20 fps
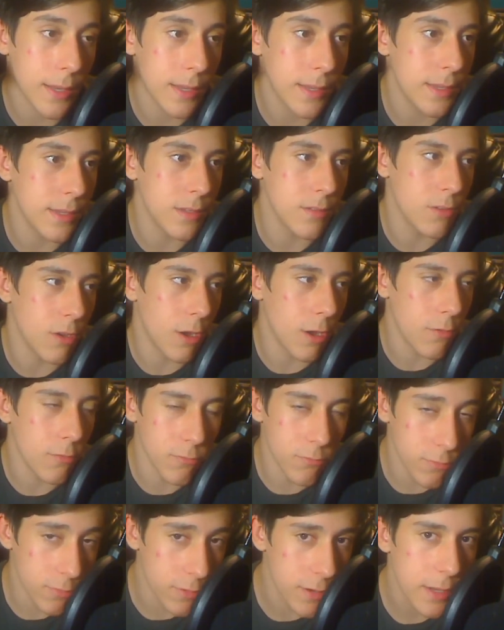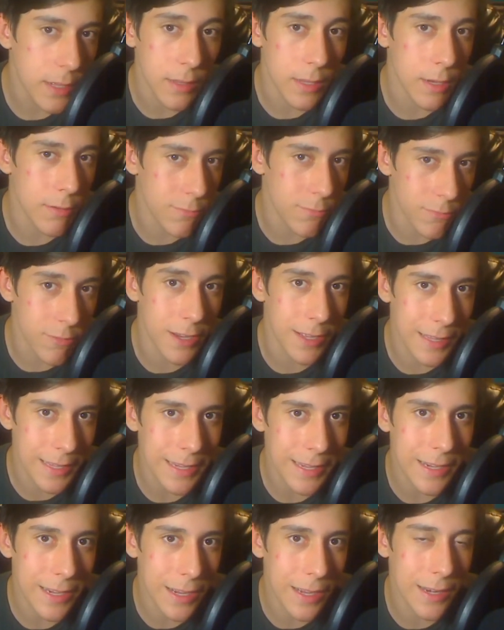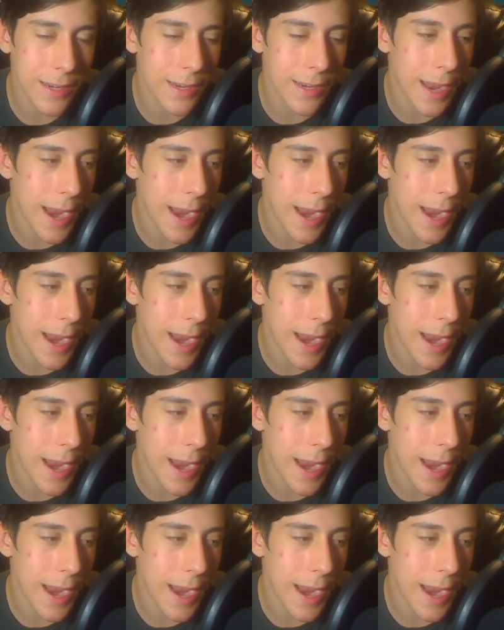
is really, really good,